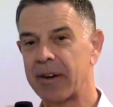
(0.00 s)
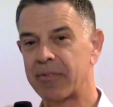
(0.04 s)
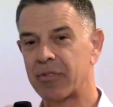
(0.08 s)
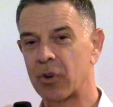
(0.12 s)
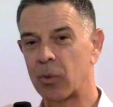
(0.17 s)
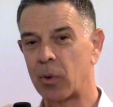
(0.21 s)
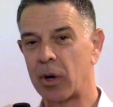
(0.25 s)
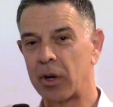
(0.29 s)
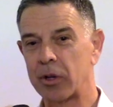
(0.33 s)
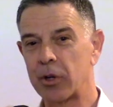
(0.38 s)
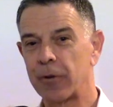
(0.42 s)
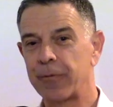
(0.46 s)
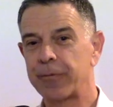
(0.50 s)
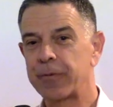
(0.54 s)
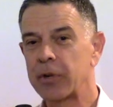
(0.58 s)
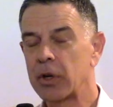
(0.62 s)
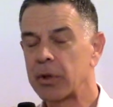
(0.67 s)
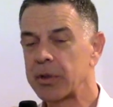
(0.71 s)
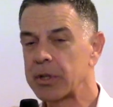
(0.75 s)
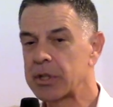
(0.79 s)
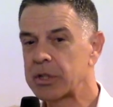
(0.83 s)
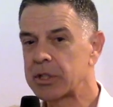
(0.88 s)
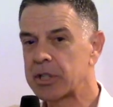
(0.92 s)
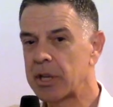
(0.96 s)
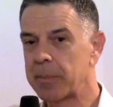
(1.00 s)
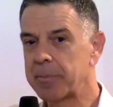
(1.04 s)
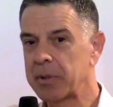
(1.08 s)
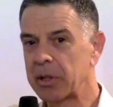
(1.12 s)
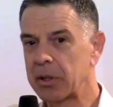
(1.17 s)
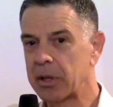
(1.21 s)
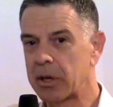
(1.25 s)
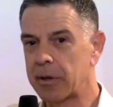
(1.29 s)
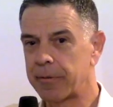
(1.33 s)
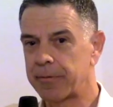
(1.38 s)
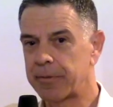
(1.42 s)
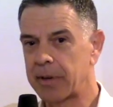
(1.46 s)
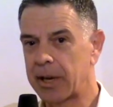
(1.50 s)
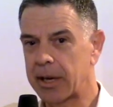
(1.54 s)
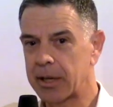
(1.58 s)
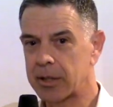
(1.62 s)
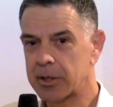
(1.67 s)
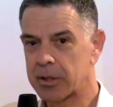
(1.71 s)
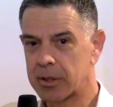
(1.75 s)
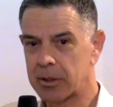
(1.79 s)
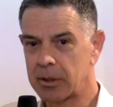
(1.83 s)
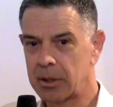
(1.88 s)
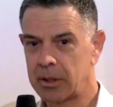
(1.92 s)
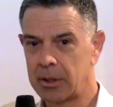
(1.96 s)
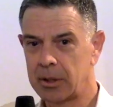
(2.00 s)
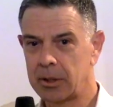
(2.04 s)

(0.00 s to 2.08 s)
after a while. You feel the stimulant effects.